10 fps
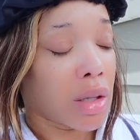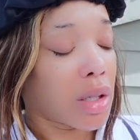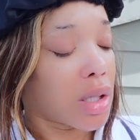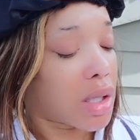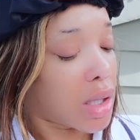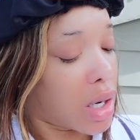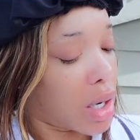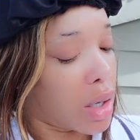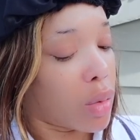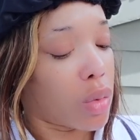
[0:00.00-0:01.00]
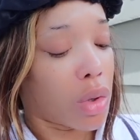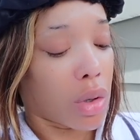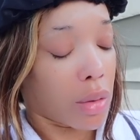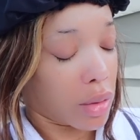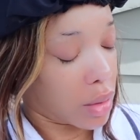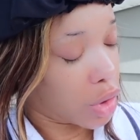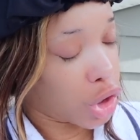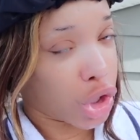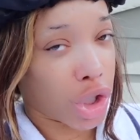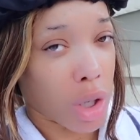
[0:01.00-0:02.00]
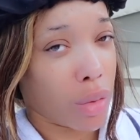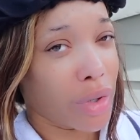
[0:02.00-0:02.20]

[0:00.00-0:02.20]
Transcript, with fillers: The sun will, sure